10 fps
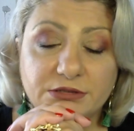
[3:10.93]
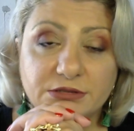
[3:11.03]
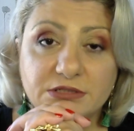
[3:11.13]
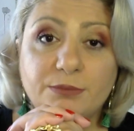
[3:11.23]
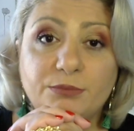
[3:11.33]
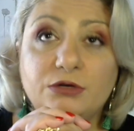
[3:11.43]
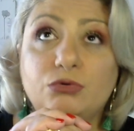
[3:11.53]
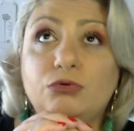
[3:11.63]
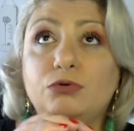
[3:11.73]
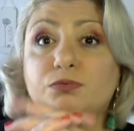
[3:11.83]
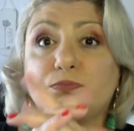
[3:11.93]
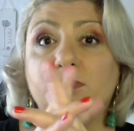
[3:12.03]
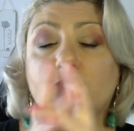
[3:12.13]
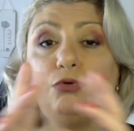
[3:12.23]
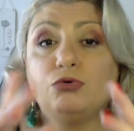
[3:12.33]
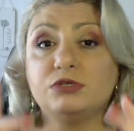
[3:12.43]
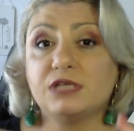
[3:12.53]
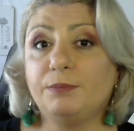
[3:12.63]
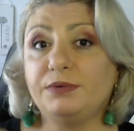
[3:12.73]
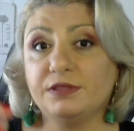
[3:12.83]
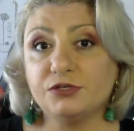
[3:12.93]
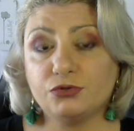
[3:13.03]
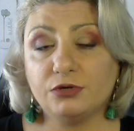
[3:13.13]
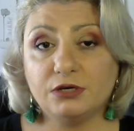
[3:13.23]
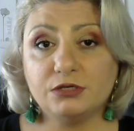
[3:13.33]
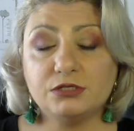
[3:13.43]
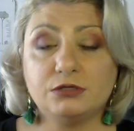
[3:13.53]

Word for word: somebody who looks up in the stars,